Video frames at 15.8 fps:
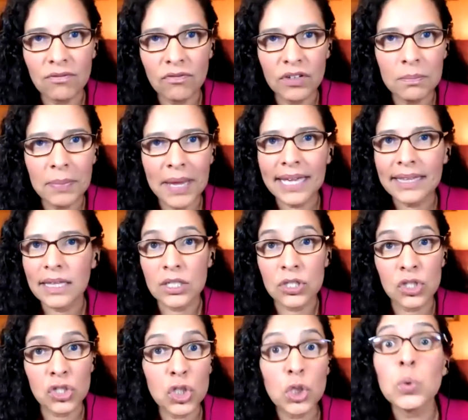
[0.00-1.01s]
feedback that
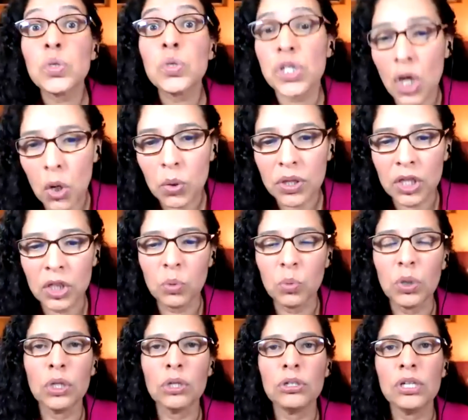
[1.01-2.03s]
it's too slow, then you
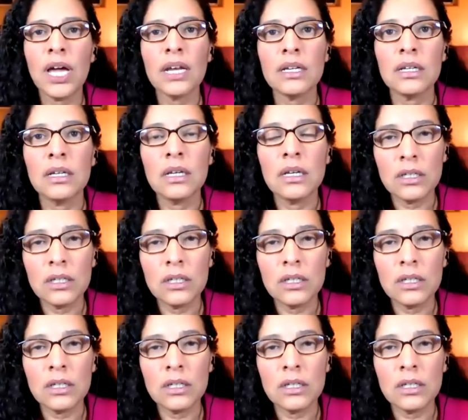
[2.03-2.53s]
will learn how to,